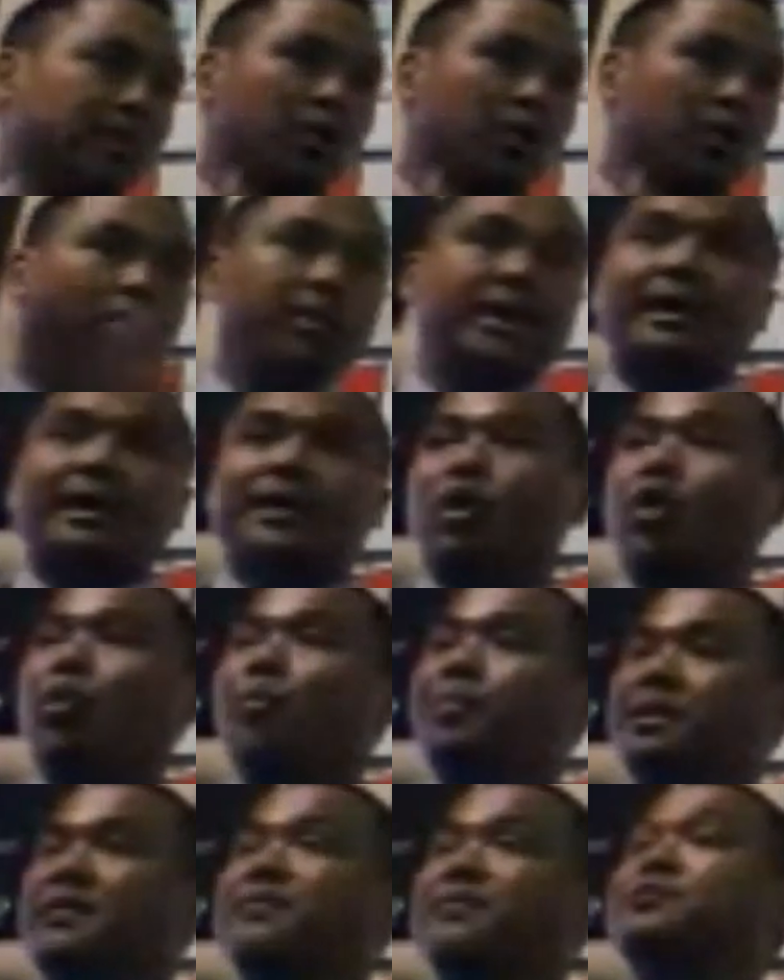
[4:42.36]
keep your whole
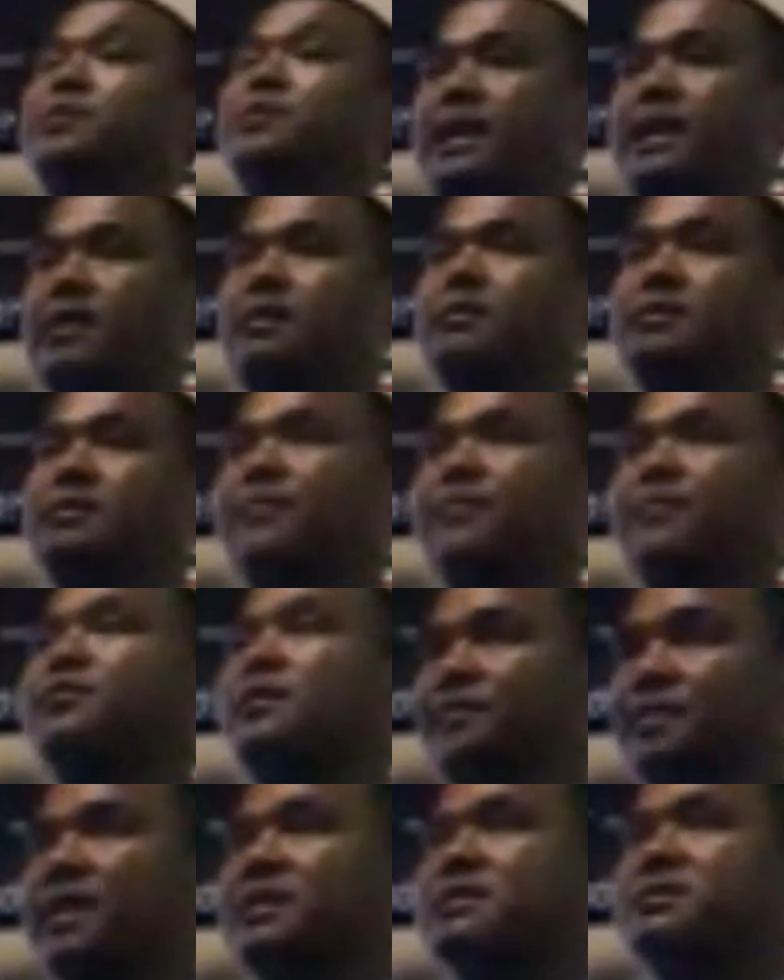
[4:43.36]
weekend open if you can.
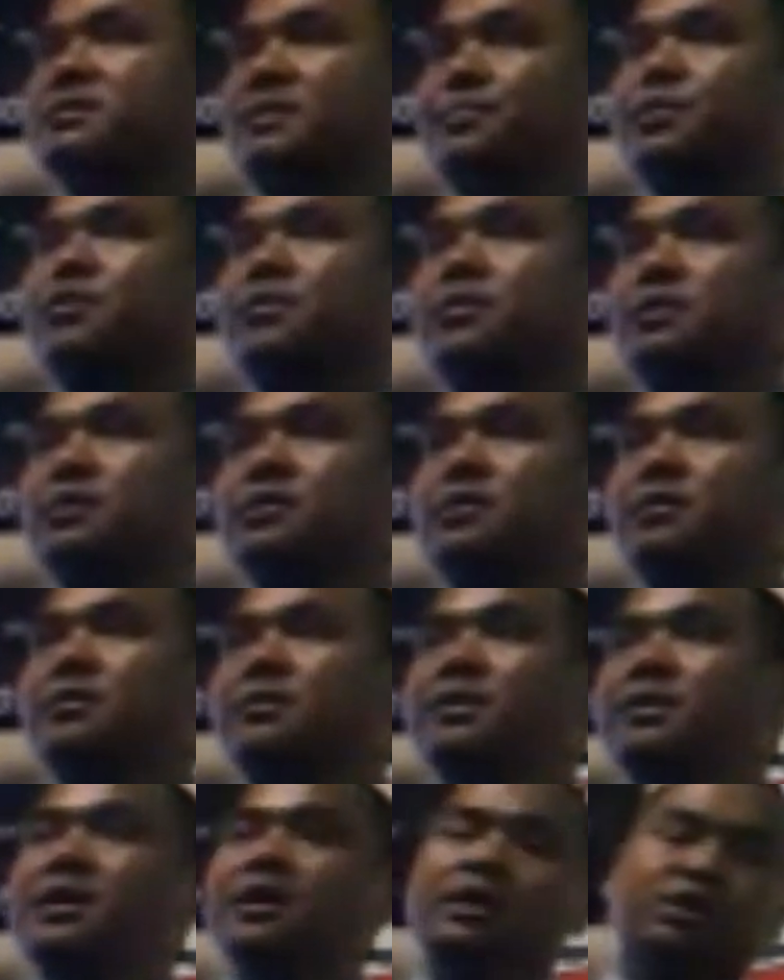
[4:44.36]
If that's something you
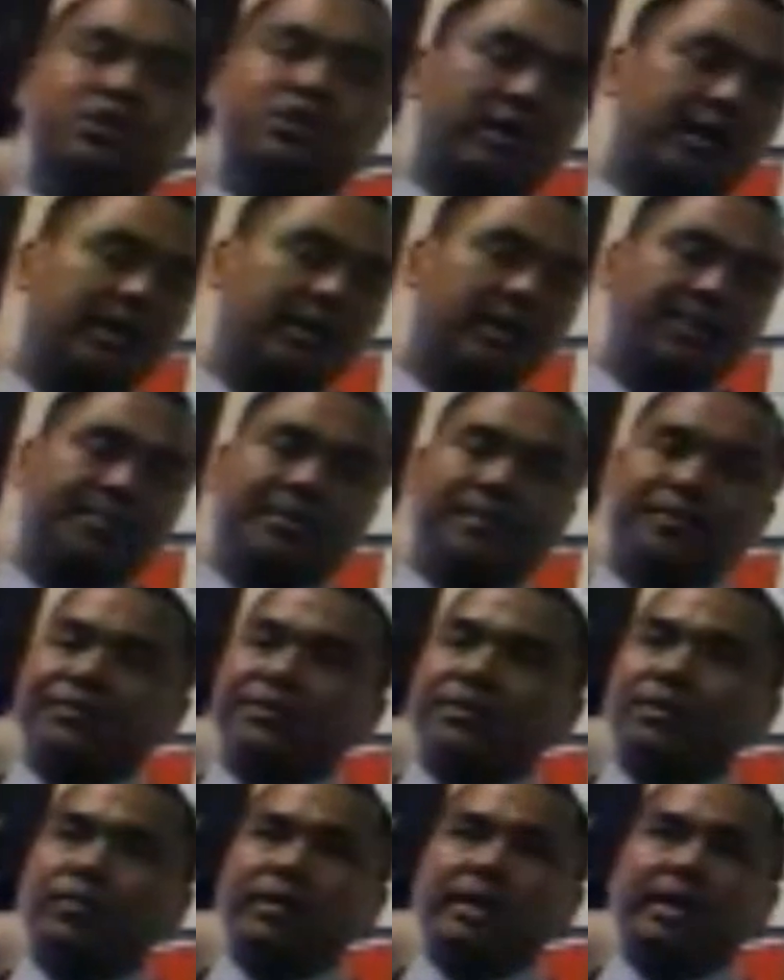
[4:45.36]
can do, try to
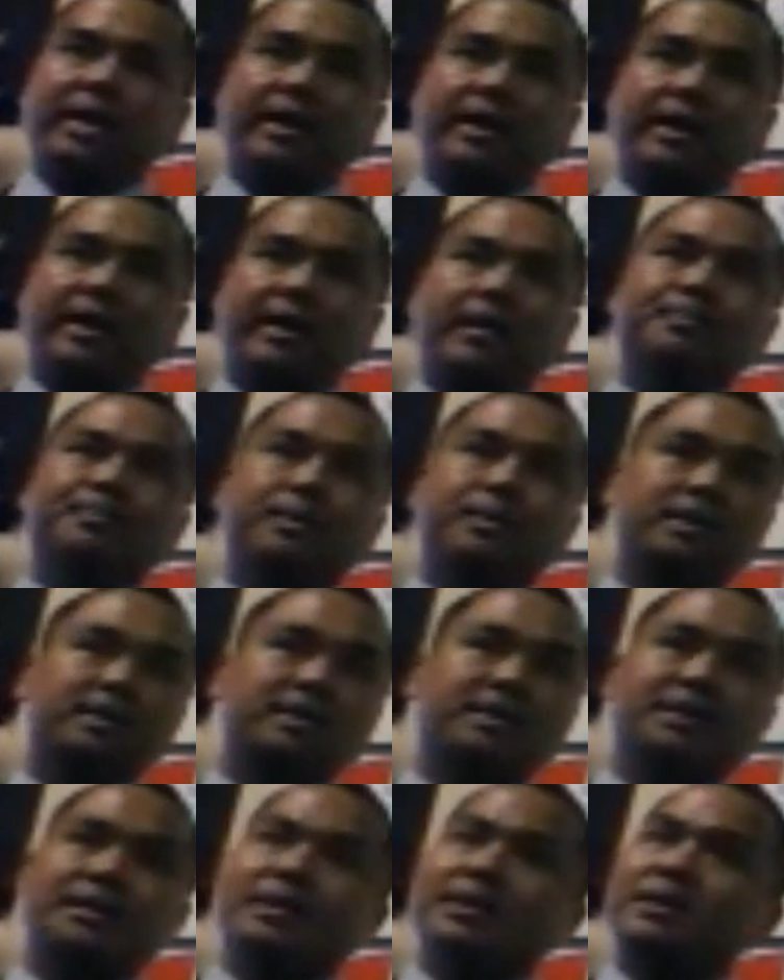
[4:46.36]
keep your full week
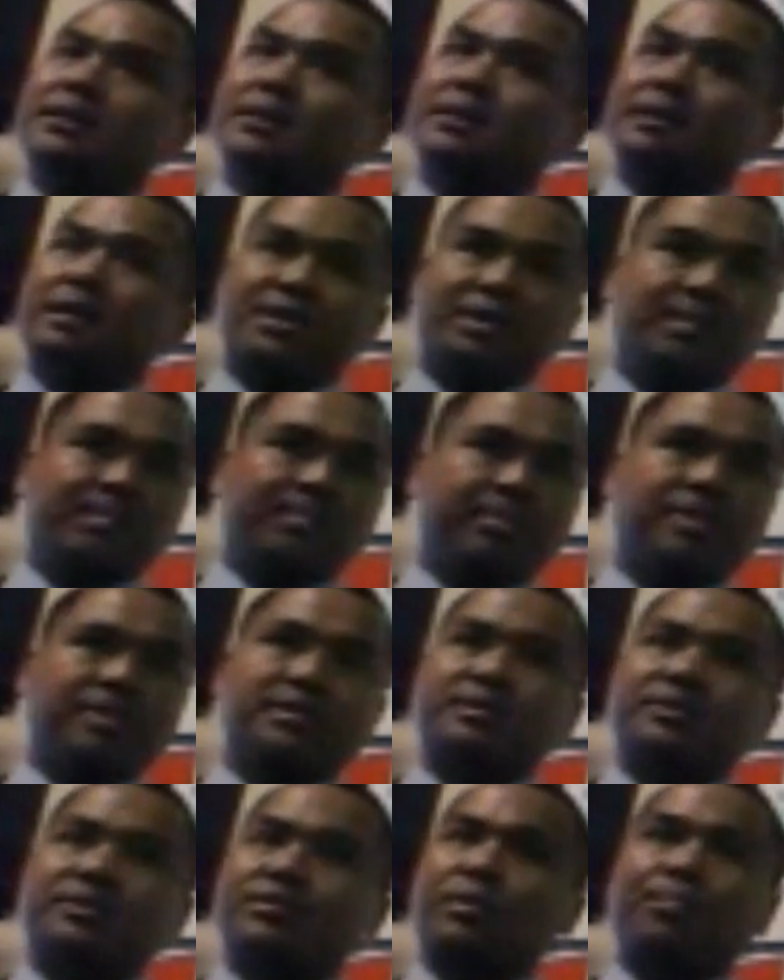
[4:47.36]
booked. Nothing
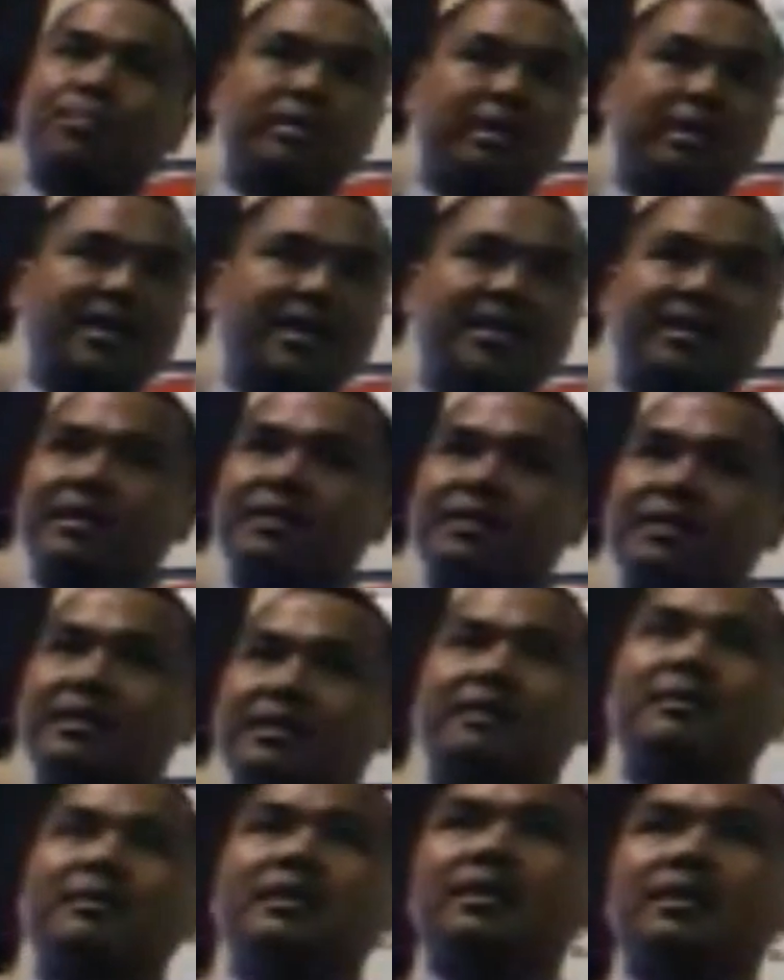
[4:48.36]
personal. Don't put anything
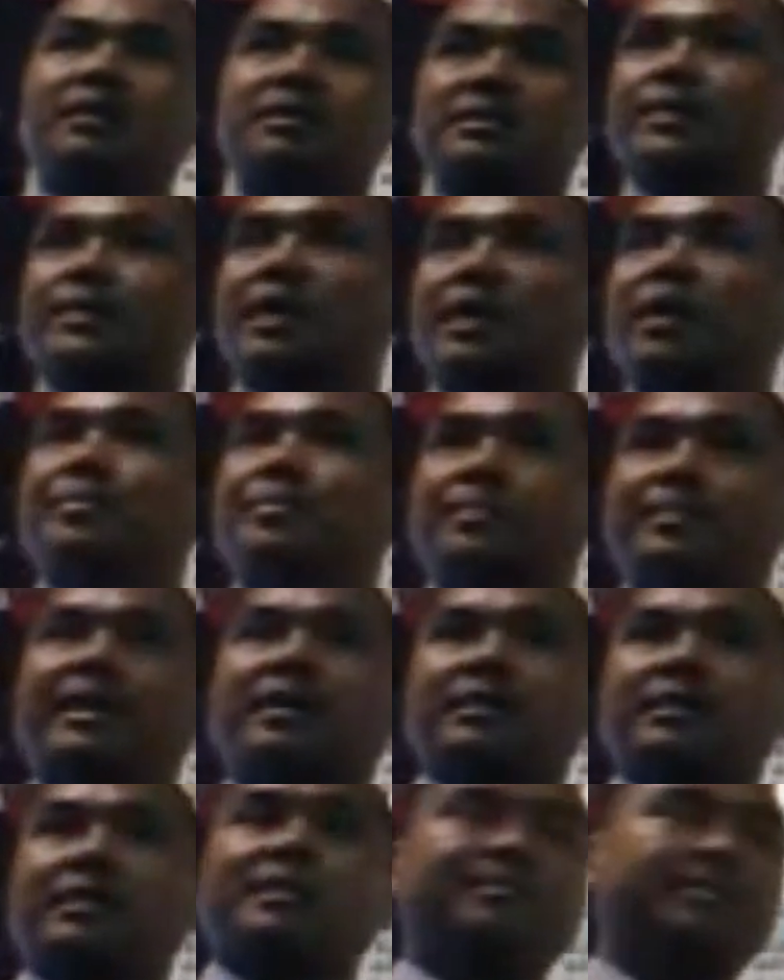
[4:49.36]
in there. I want to
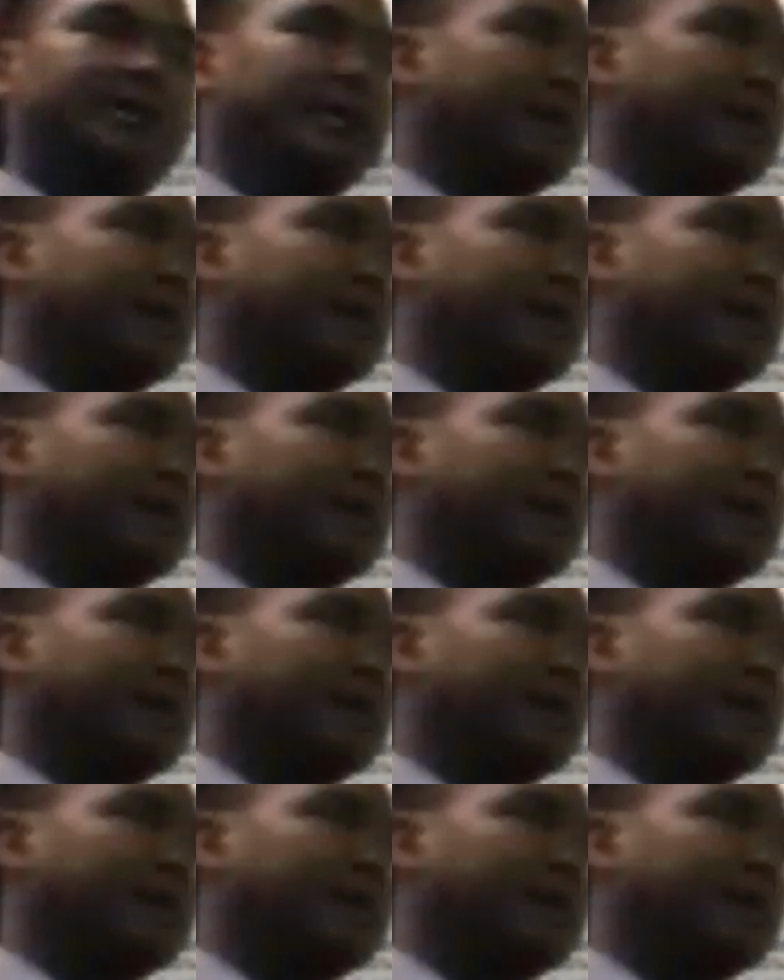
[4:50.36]
help you make